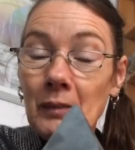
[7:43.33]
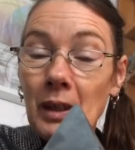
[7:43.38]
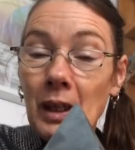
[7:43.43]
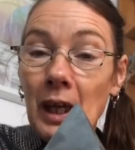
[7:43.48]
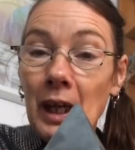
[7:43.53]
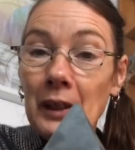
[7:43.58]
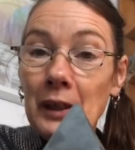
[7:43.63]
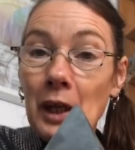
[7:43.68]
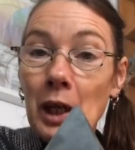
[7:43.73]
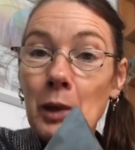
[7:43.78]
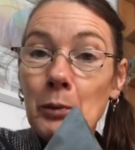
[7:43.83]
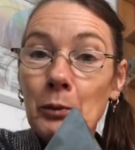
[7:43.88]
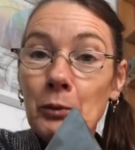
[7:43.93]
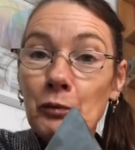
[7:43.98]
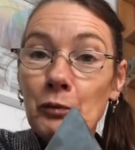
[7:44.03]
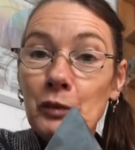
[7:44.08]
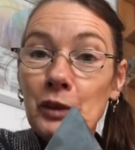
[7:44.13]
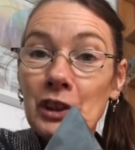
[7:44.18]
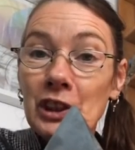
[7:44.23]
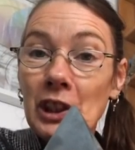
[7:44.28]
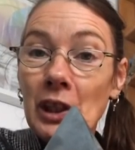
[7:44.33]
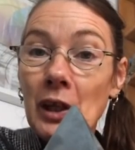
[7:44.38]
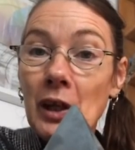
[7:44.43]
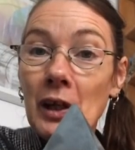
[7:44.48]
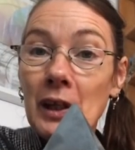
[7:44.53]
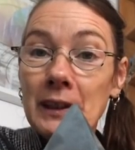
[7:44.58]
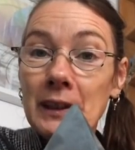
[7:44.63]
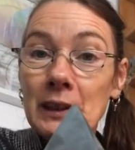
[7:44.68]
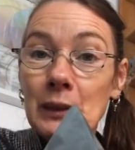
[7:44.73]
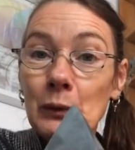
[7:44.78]
and I would
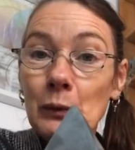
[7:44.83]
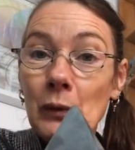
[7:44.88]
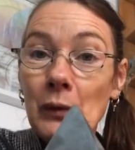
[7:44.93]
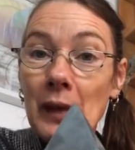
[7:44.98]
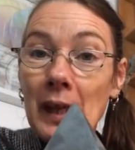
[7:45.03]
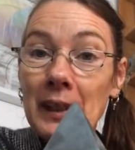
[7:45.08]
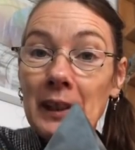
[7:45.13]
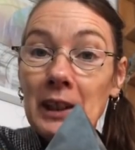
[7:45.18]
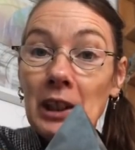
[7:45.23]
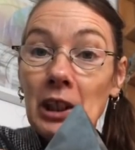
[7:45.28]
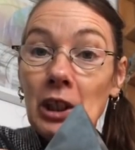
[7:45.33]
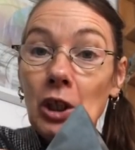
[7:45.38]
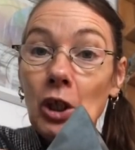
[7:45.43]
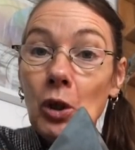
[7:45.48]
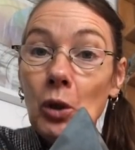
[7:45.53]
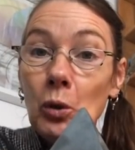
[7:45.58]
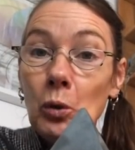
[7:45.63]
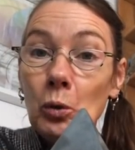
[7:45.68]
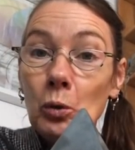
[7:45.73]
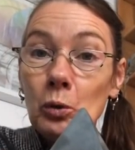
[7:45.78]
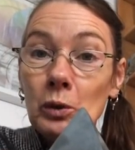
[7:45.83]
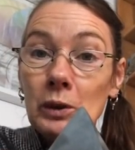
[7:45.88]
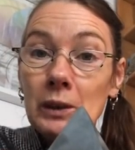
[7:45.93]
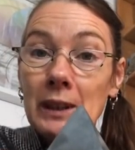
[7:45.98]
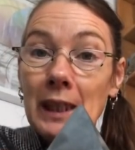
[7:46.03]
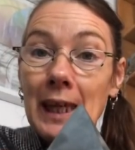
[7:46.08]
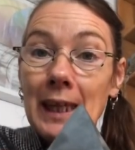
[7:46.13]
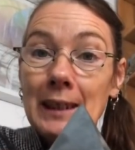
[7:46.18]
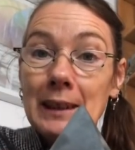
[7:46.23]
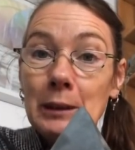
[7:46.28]
visualize all that in gold
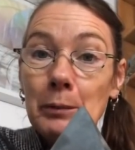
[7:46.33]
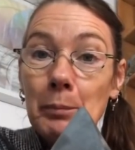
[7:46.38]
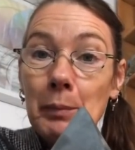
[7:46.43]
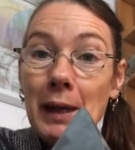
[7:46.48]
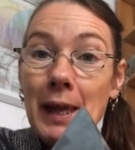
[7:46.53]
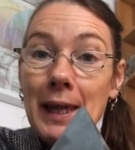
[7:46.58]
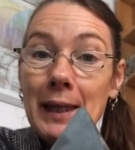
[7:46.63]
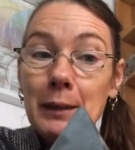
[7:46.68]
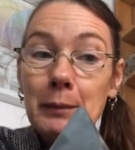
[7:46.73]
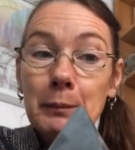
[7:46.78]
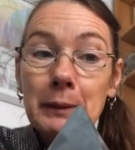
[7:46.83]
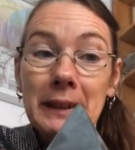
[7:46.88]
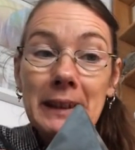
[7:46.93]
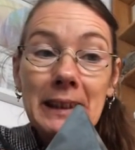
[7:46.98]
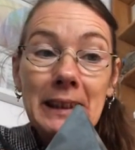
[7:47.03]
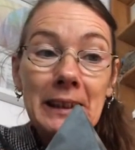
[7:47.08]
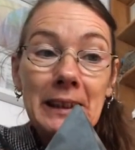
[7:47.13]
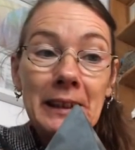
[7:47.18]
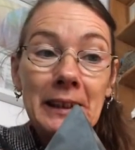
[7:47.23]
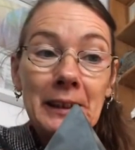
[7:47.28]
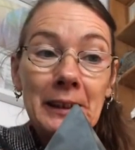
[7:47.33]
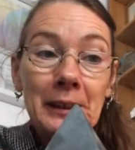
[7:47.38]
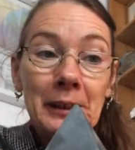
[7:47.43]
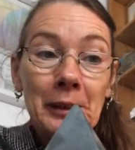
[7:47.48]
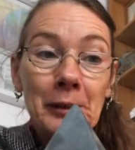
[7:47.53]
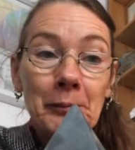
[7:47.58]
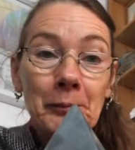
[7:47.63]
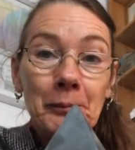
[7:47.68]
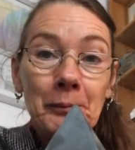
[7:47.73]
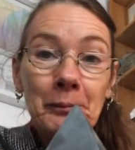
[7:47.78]
and black obsidian.
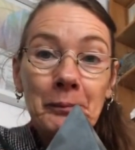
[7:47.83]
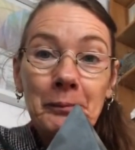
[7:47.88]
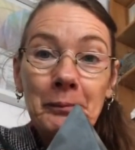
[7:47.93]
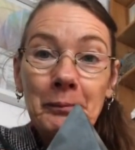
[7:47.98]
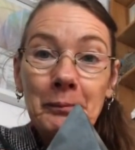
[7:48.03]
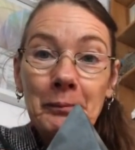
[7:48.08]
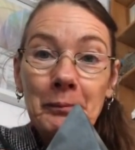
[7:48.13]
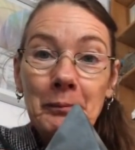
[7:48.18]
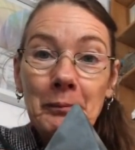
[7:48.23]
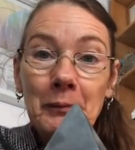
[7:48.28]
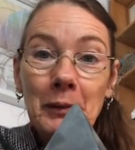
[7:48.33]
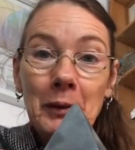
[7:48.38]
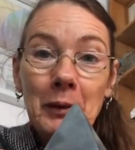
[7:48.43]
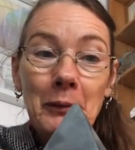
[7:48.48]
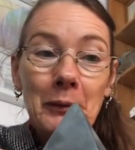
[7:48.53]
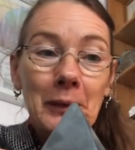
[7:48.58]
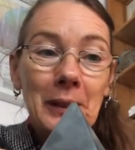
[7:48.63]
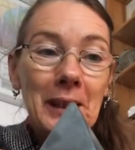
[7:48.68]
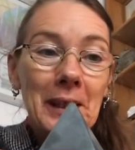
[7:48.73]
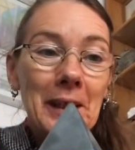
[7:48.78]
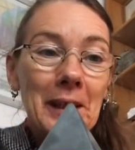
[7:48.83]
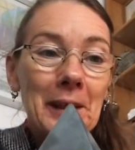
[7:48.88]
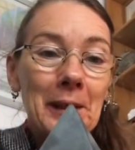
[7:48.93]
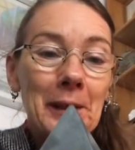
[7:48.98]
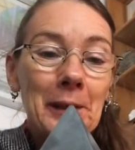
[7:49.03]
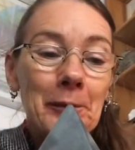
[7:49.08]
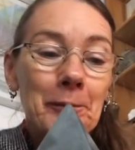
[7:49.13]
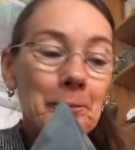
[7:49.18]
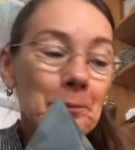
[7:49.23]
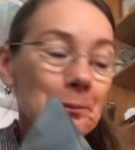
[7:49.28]
Okay.